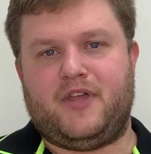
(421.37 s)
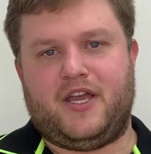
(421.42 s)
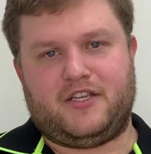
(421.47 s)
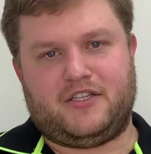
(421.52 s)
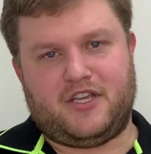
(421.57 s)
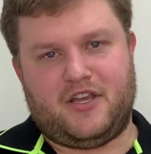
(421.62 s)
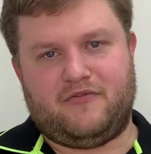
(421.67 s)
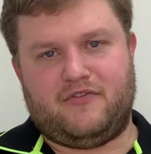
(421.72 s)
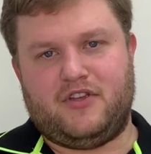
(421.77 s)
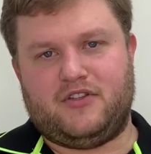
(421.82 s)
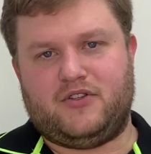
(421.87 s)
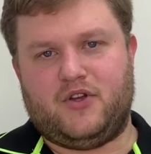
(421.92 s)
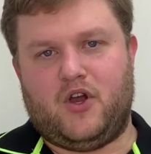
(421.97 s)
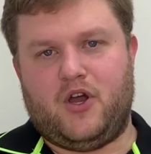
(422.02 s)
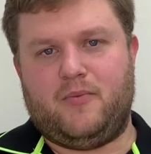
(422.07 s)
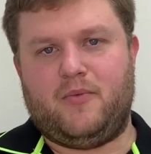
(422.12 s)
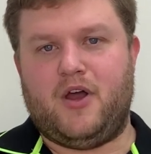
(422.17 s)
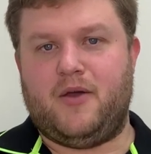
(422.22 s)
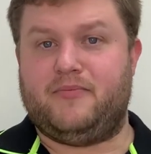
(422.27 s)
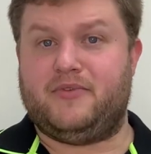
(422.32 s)
thanks again for your
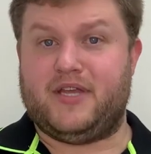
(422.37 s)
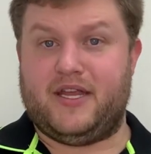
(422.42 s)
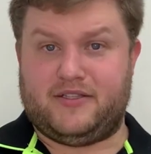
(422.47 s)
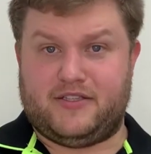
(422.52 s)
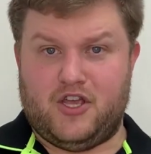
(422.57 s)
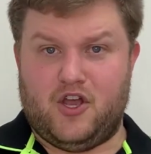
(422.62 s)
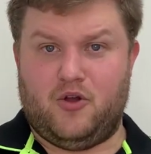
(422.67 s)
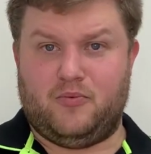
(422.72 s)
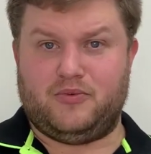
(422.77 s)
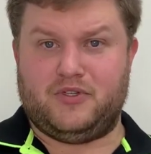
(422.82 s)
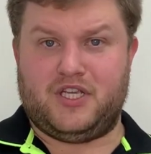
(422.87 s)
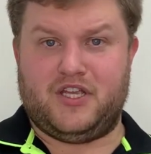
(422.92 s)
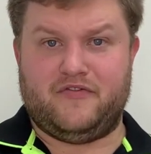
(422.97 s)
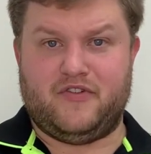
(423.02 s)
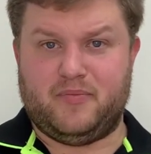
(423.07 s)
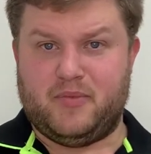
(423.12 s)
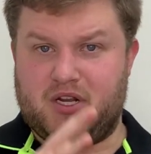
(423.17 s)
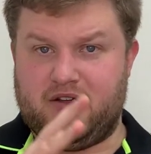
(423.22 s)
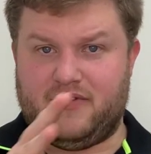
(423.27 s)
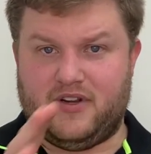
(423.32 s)
time. Hope that's helped and give a
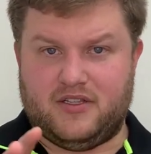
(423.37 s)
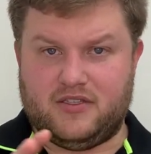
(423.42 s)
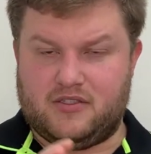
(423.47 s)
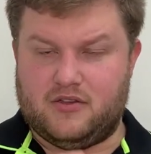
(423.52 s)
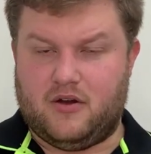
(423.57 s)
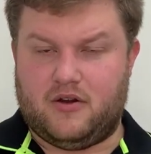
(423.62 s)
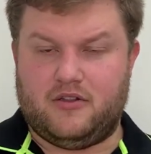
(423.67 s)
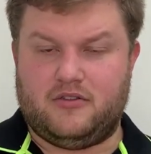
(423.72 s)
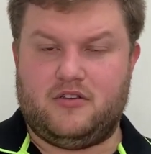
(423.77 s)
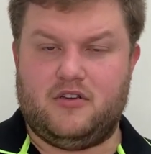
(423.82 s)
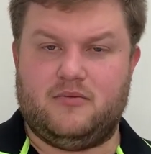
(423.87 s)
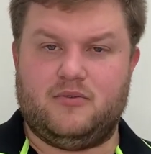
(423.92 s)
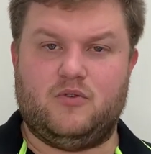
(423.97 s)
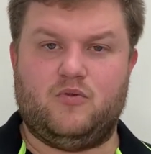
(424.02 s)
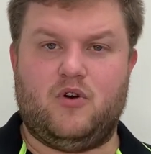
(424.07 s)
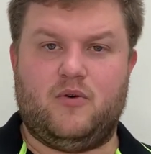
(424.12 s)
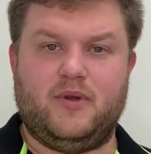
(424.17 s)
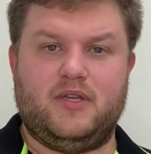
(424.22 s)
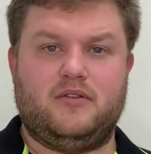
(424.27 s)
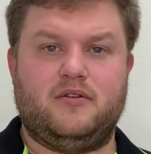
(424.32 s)
bit of an insight in terms of
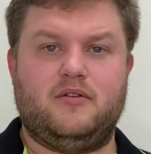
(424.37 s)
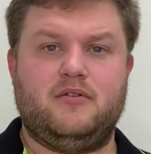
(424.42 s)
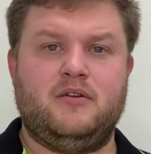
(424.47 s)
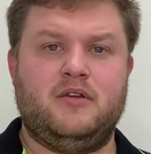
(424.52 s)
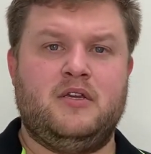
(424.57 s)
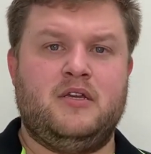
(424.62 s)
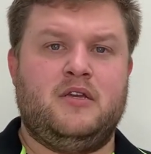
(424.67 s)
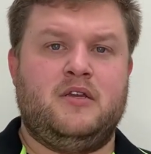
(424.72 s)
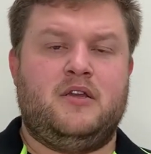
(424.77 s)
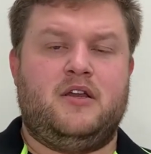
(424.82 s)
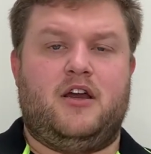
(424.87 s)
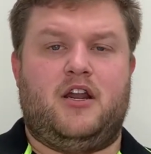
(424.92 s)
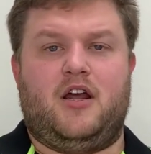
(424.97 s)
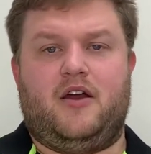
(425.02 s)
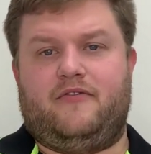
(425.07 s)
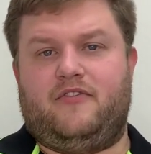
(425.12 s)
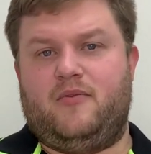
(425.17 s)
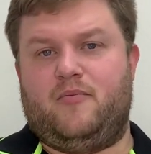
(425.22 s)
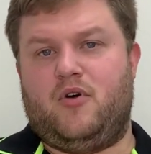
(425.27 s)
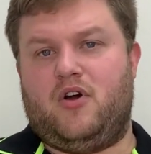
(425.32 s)
what we do, and
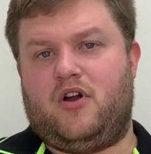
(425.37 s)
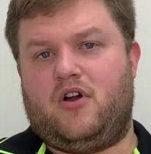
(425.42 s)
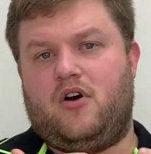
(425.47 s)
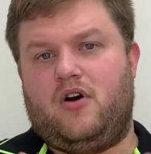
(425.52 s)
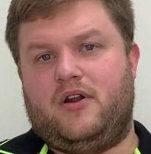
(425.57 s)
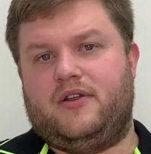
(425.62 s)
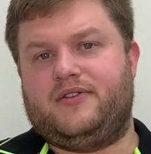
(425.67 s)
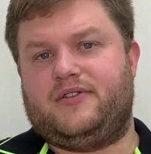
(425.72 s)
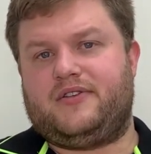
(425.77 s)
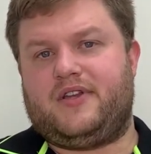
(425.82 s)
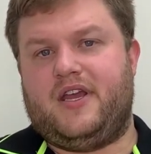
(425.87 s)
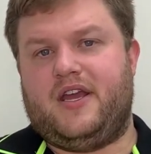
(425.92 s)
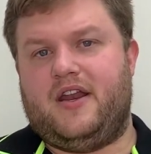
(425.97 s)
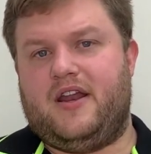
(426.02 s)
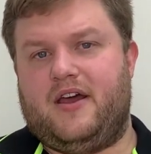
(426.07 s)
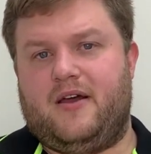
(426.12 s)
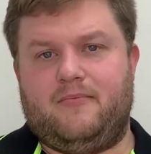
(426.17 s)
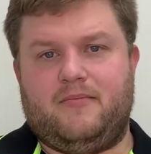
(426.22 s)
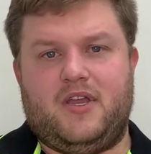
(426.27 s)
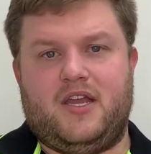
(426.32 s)
hopefully my guidance can
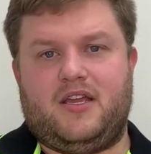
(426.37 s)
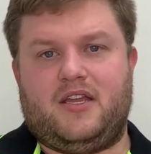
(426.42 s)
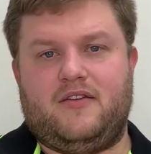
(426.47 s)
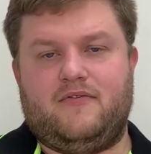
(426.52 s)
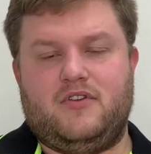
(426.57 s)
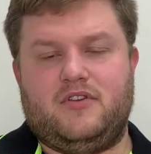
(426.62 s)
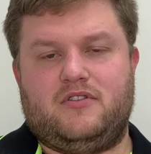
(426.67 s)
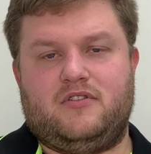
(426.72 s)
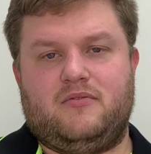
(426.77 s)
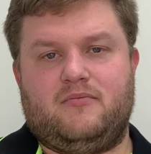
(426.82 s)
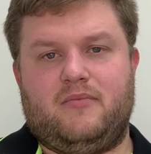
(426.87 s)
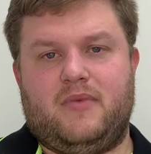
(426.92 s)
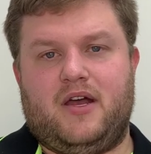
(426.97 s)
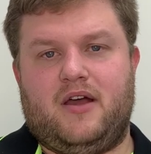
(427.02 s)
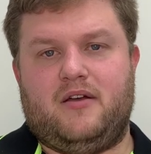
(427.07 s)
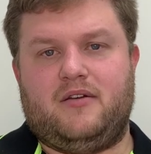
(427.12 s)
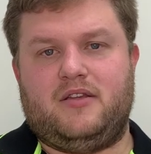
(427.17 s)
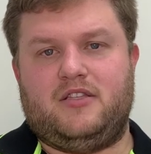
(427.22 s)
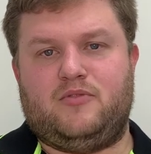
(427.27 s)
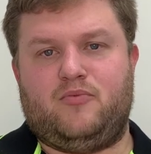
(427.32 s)
give you some
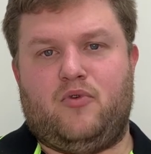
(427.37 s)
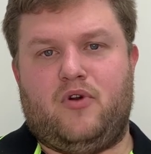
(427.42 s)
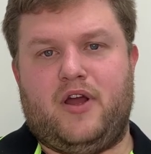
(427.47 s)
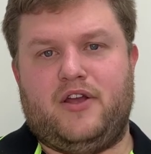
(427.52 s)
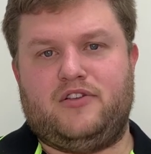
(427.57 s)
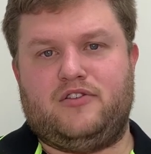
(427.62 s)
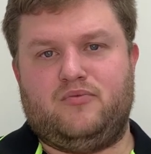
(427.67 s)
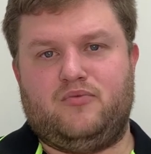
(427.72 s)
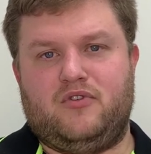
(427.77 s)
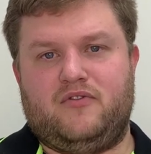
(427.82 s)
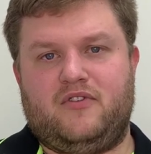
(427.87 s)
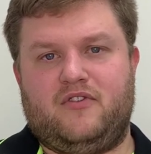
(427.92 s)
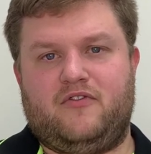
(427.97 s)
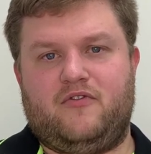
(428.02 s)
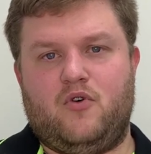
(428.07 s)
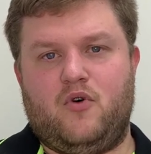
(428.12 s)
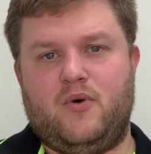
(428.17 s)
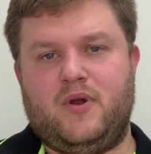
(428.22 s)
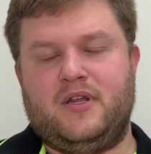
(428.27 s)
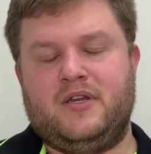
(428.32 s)
inspiration moving
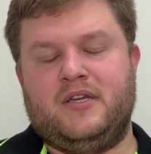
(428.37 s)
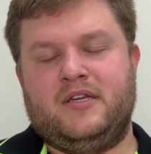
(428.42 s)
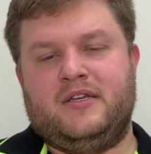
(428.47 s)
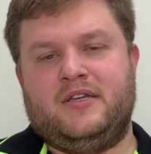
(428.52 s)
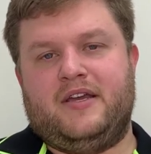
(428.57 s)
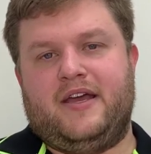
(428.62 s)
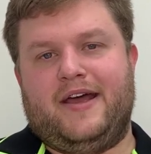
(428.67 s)
forward.